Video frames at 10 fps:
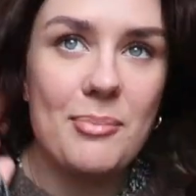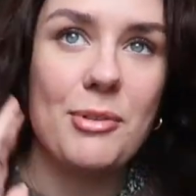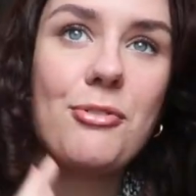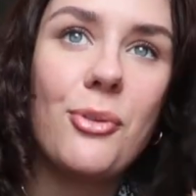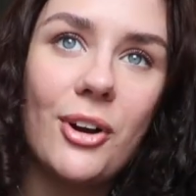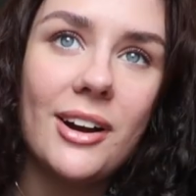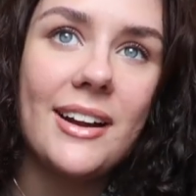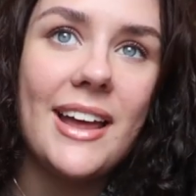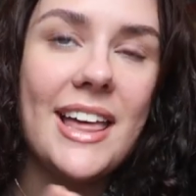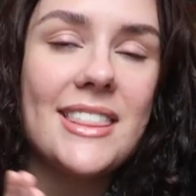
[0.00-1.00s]
before,
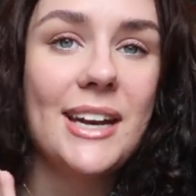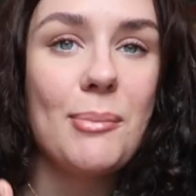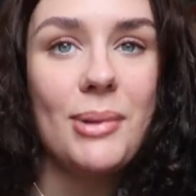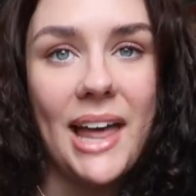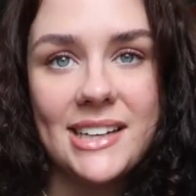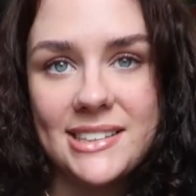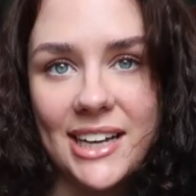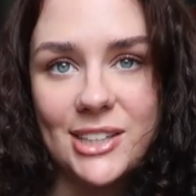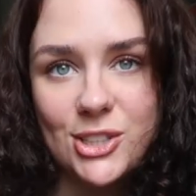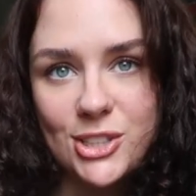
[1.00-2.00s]
and then a black
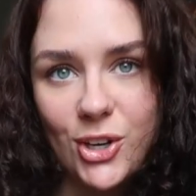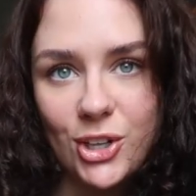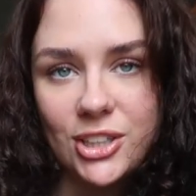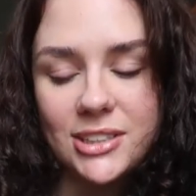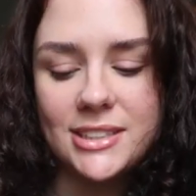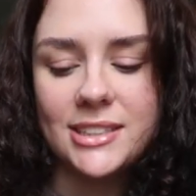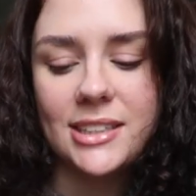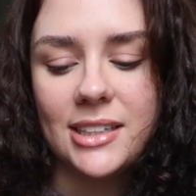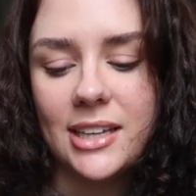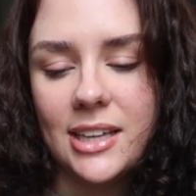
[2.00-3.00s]
tight skirt,
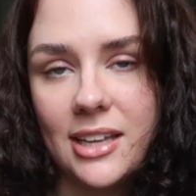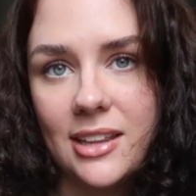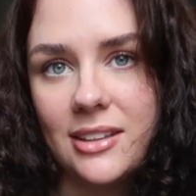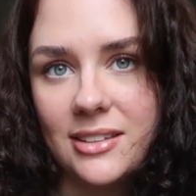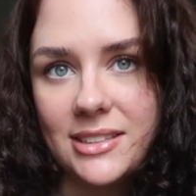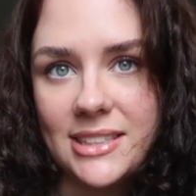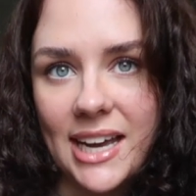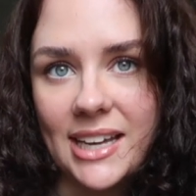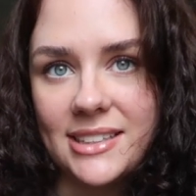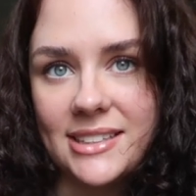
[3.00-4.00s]

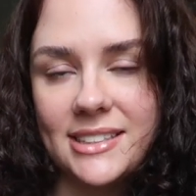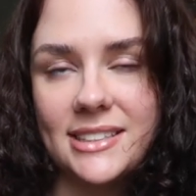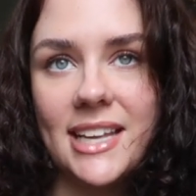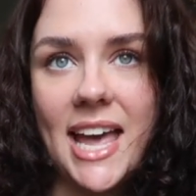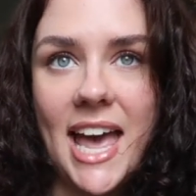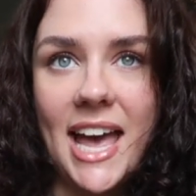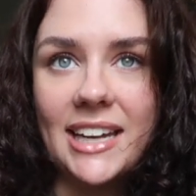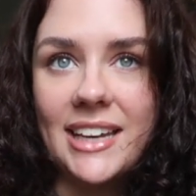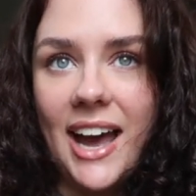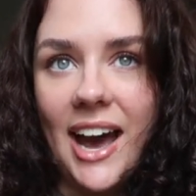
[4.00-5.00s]
tights, and